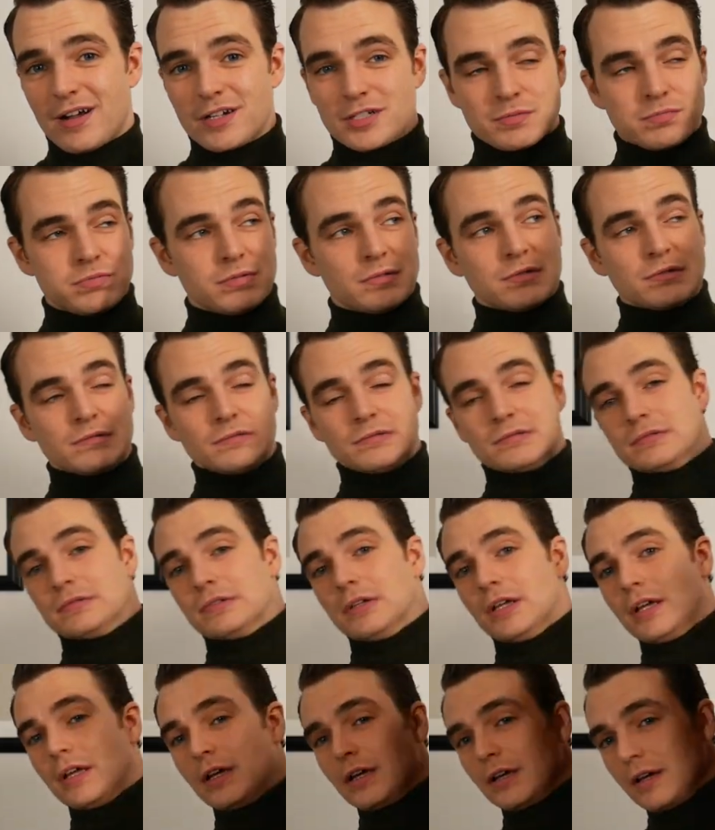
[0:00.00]
I was putting,
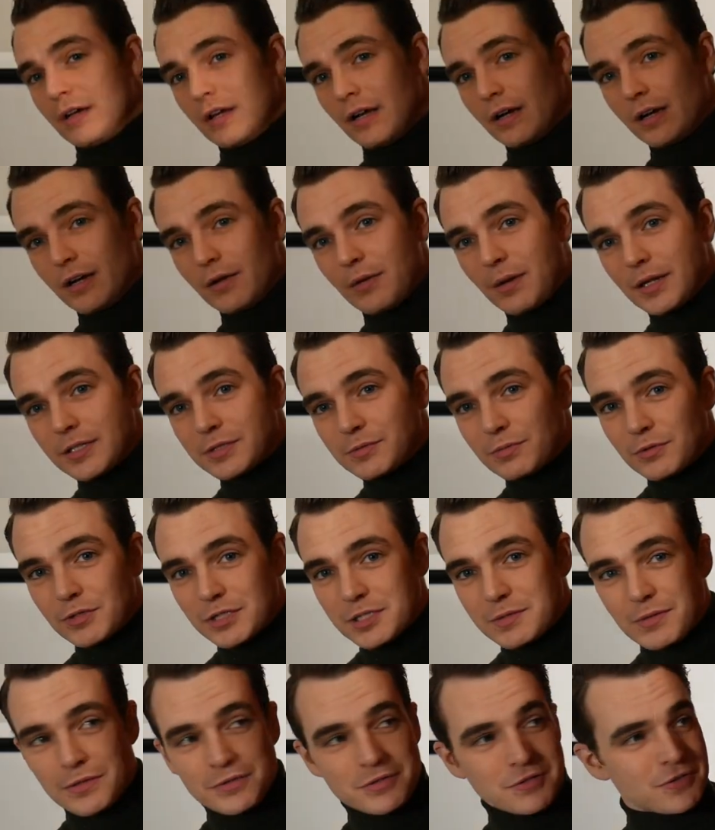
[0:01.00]
I don't know, I'm not
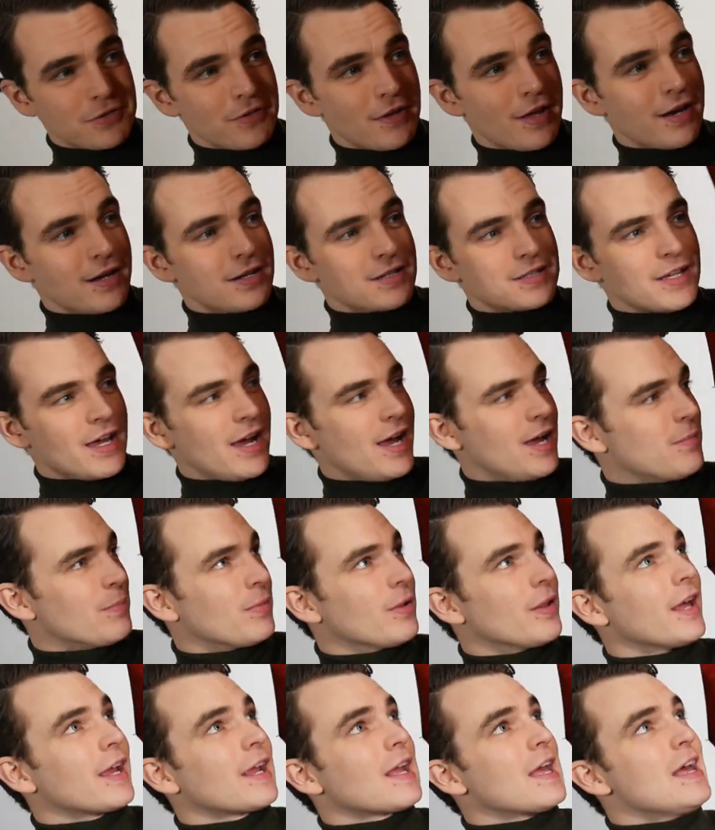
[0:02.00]
really supposed to do that inside,
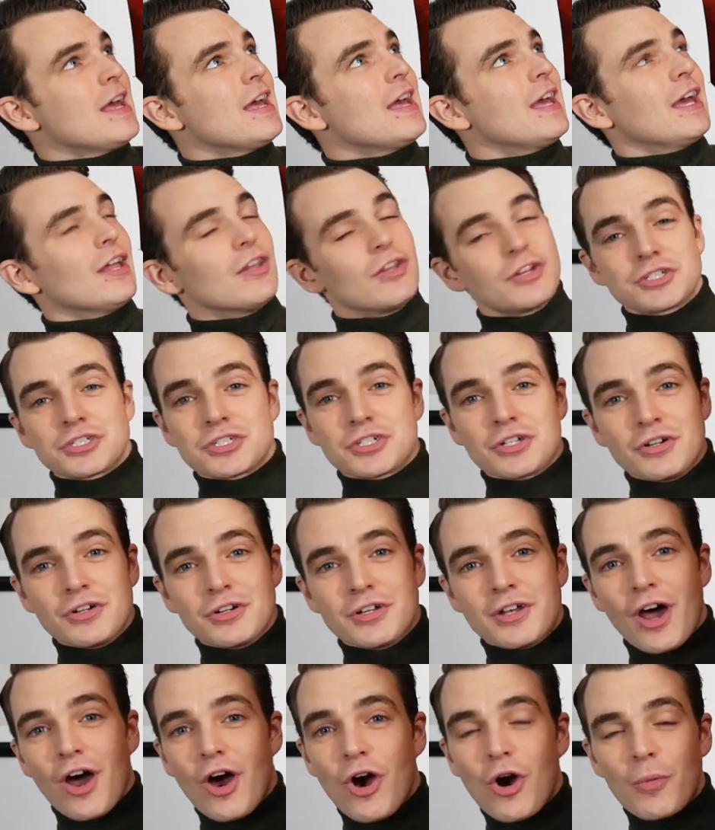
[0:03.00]
but like, it looks
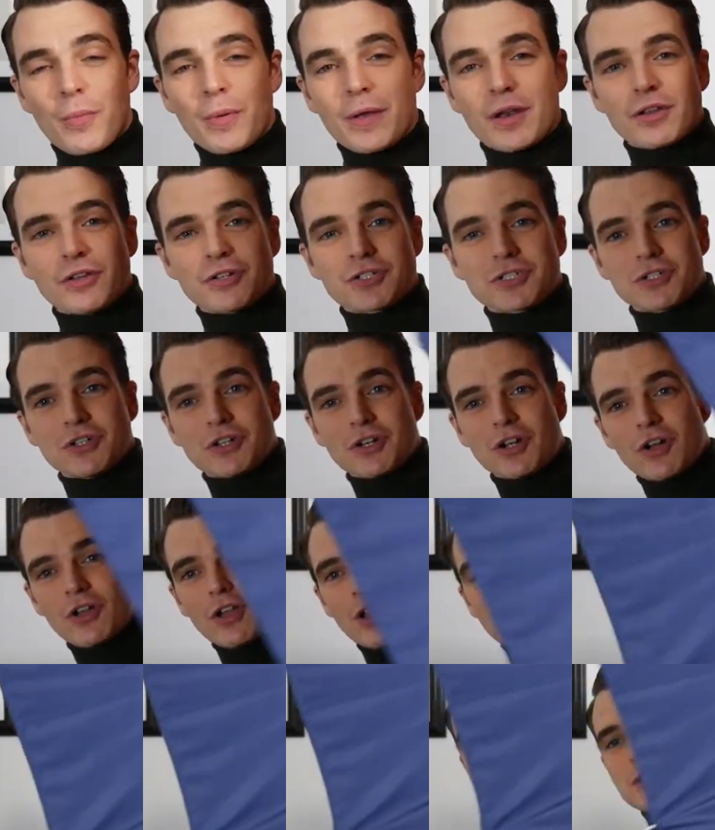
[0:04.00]
good open, it looks good
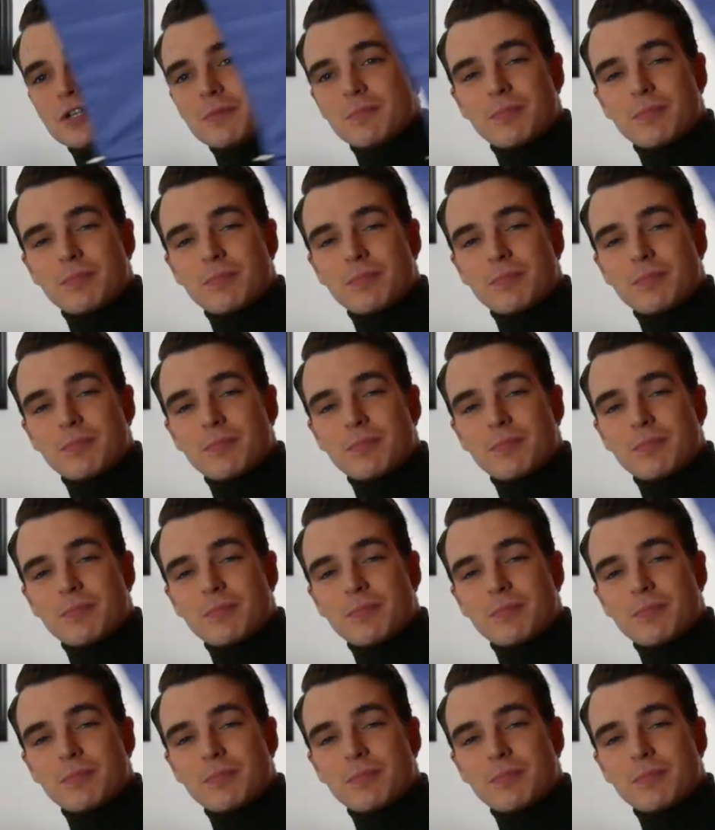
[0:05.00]
closed.